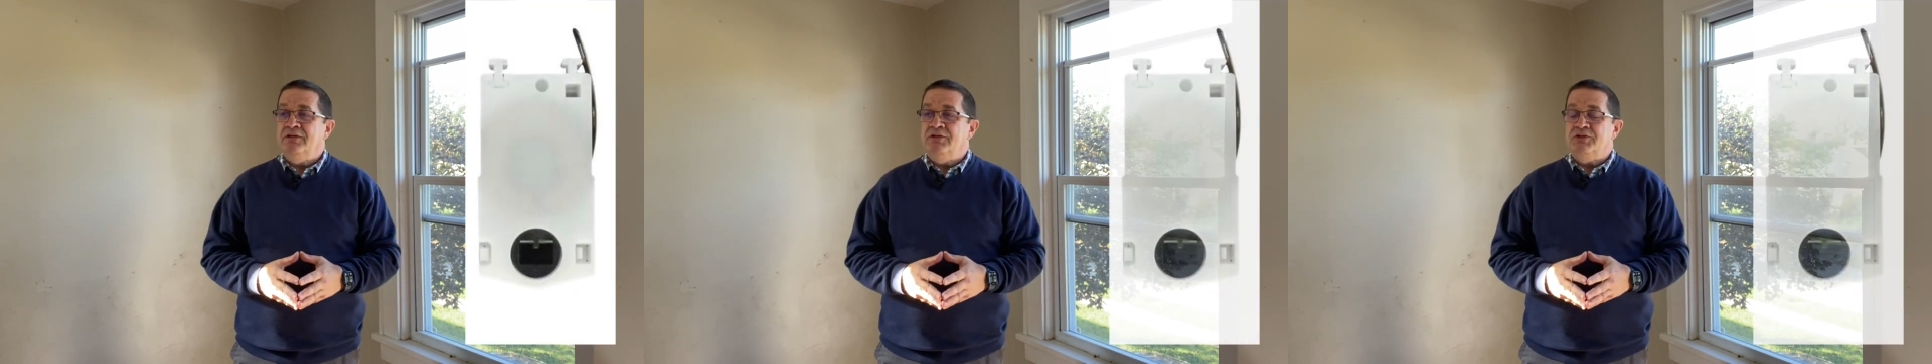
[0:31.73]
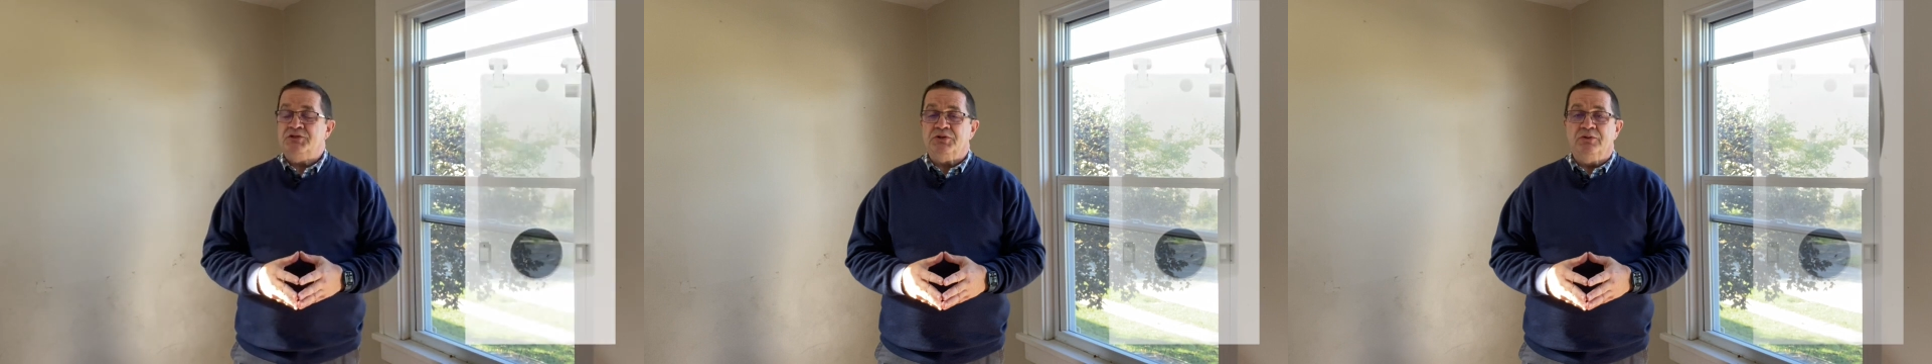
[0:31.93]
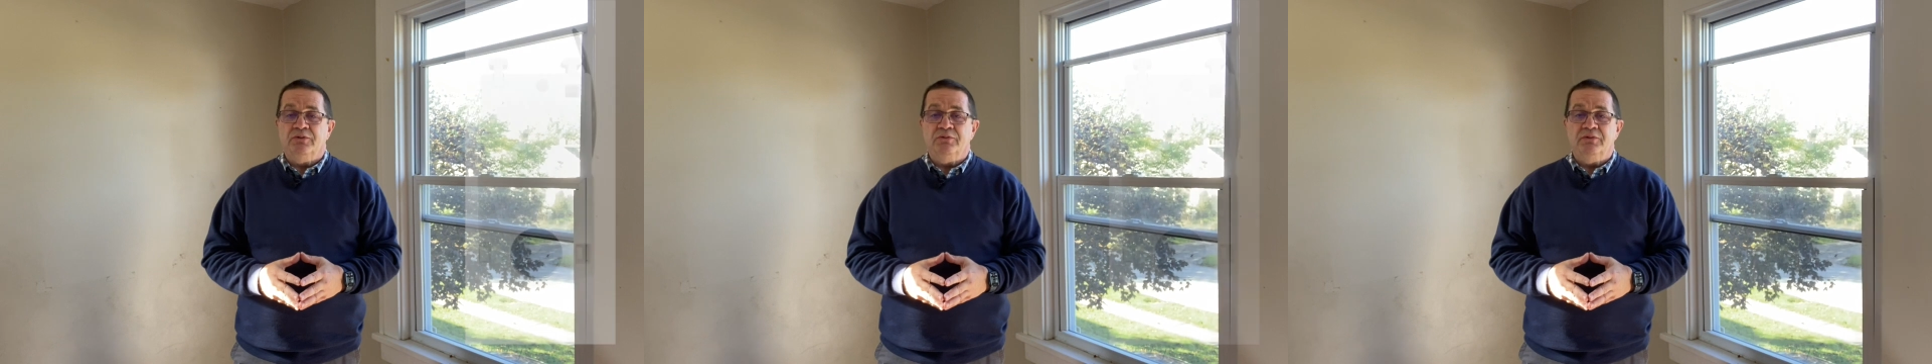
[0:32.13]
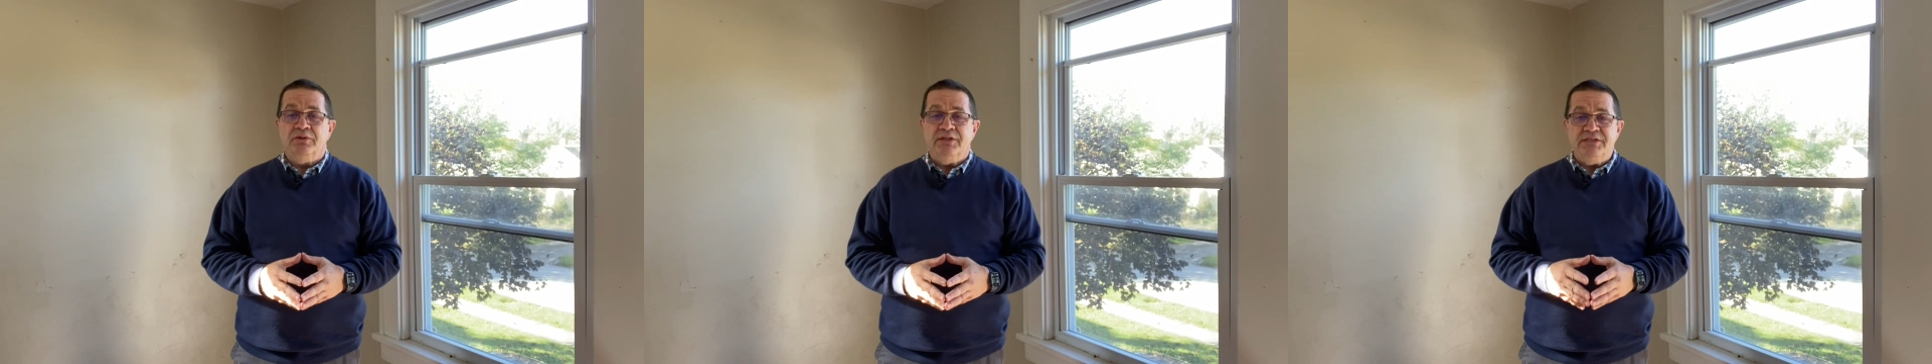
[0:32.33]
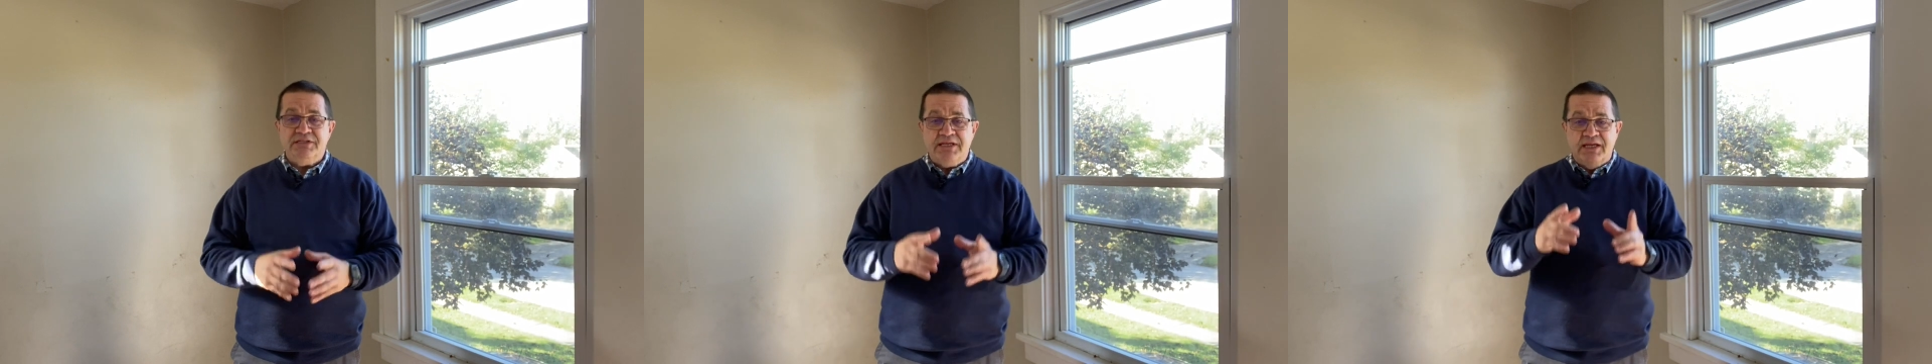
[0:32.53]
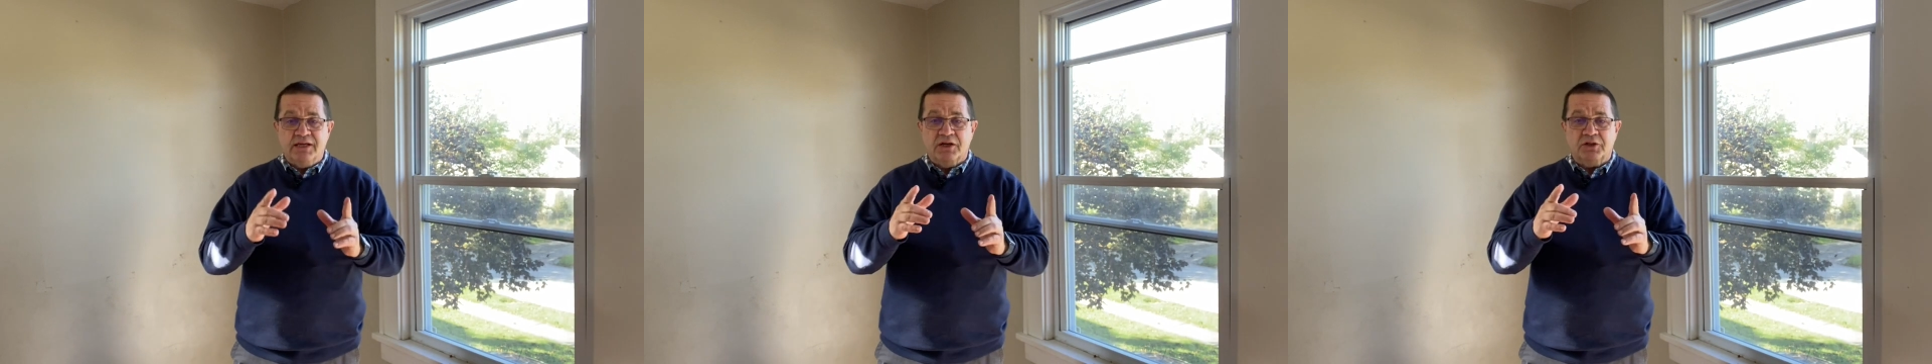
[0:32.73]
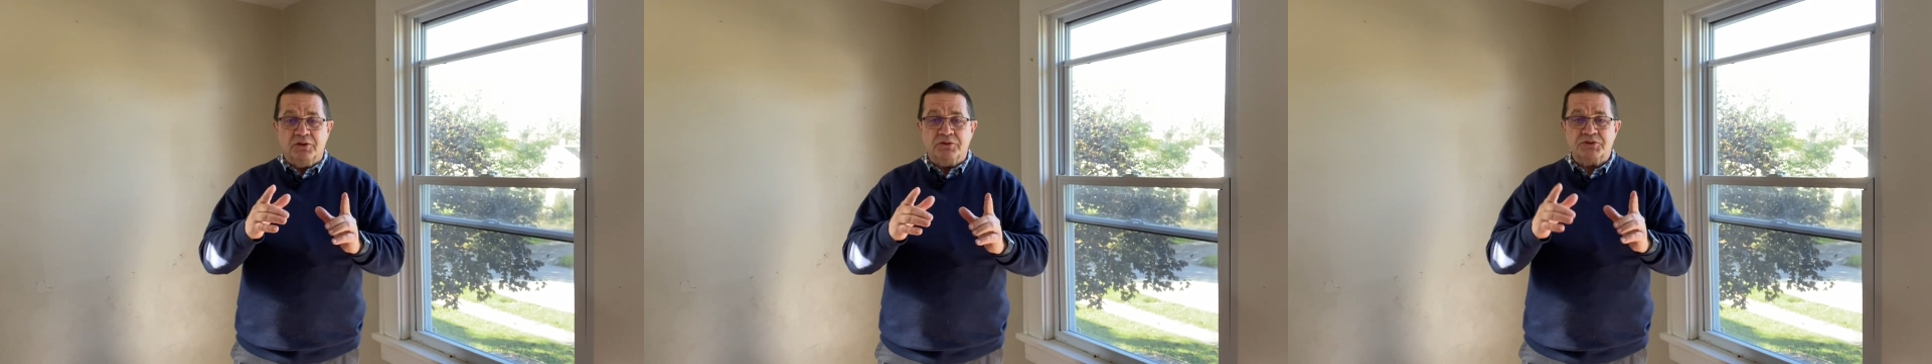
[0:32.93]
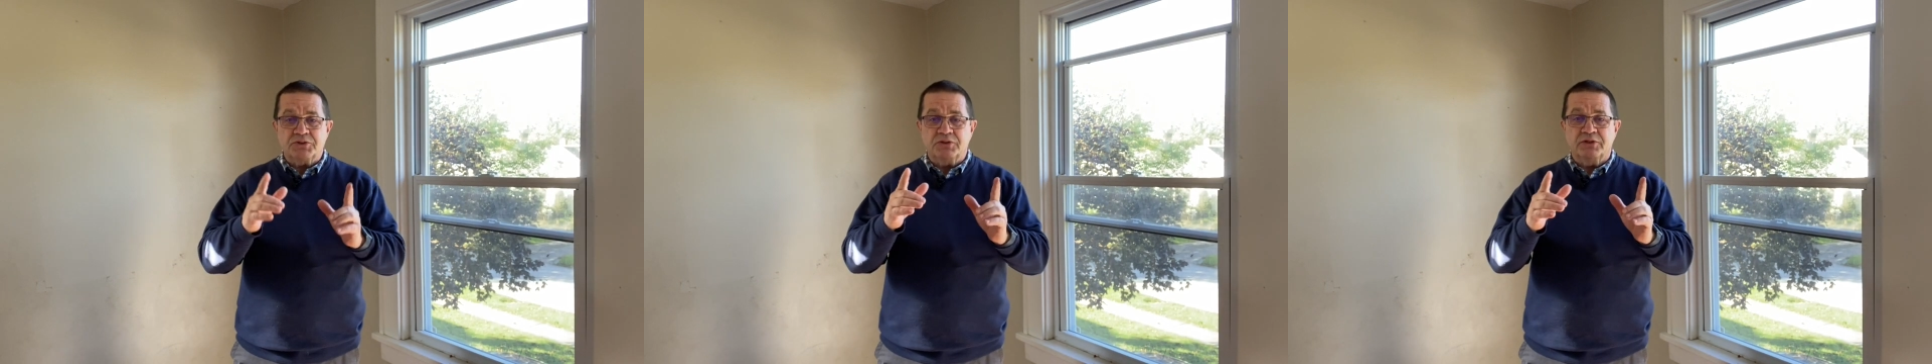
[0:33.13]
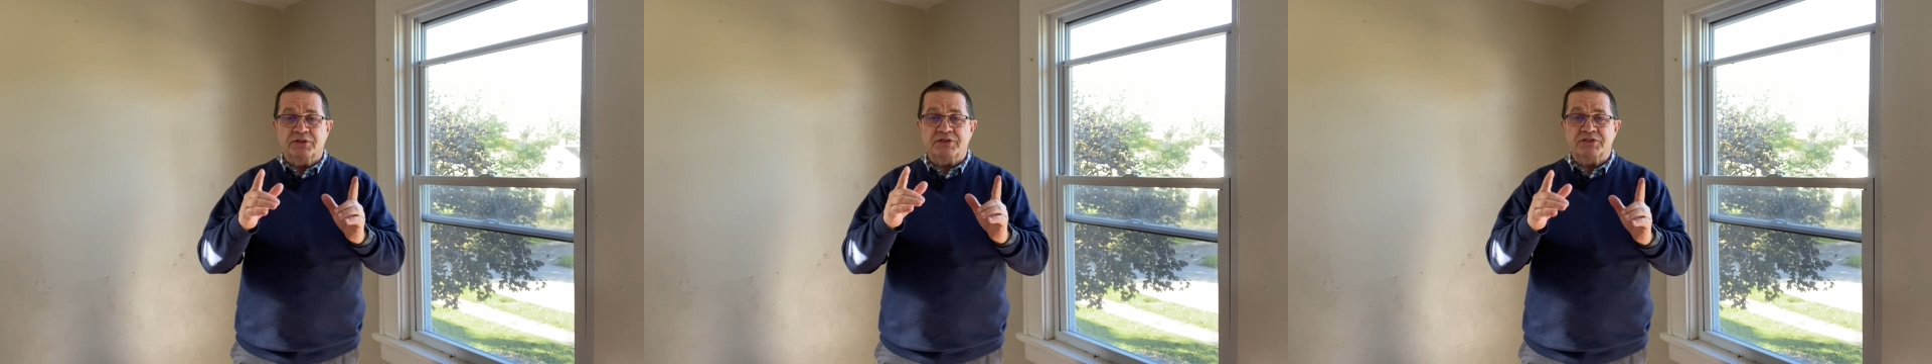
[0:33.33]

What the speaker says: So let's take a closer look